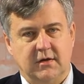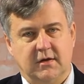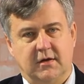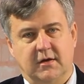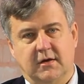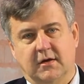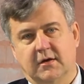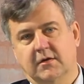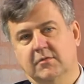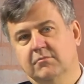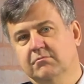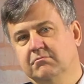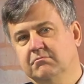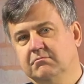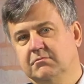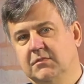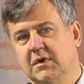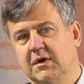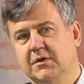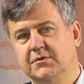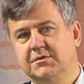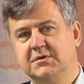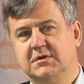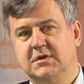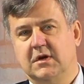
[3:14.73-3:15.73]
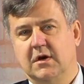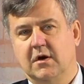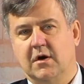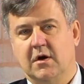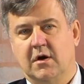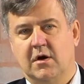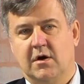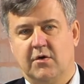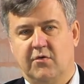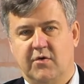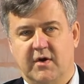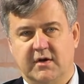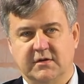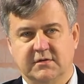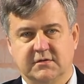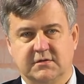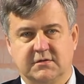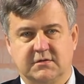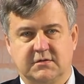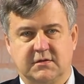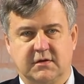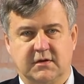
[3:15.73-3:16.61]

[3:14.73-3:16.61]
OCR and